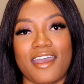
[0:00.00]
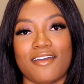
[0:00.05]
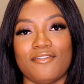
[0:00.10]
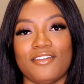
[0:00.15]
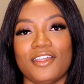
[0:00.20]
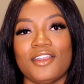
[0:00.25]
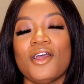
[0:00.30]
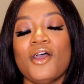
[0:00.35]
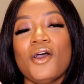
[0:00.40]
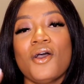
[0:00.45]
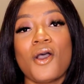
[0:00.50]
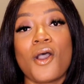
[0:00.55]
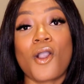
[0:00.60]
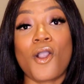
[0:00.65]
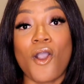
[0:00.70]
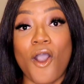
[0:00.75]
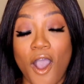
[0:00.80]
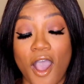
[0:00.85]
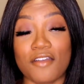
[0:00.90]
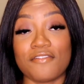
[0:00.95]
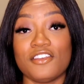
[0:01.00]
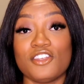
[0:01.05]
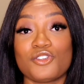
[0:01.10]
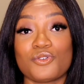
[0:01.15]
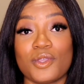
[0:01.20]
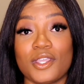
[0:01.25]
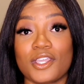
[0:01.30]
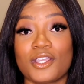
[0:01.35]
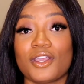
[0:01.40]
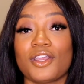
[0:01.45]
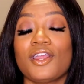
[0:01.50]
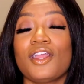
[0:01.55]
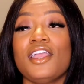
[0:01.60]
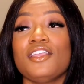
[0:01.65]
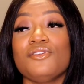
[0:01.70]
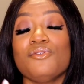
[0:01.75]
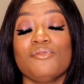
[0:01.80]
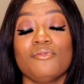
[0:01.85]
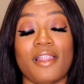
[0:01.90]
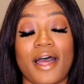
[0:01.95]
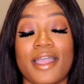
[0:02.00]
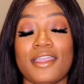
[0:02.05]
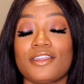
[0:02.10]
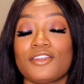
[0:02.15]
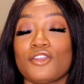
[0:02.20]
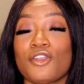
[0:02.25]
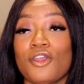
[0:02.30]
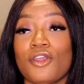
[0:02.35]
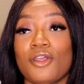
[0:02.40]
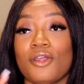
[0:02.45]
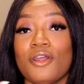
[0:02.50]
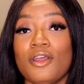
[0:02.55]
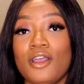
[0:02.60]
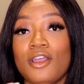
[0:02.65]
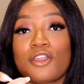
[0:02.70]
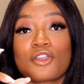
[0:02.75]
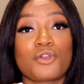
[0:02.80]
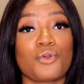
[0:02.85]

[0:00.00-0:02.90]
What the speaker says: avid coffee drinker and you like your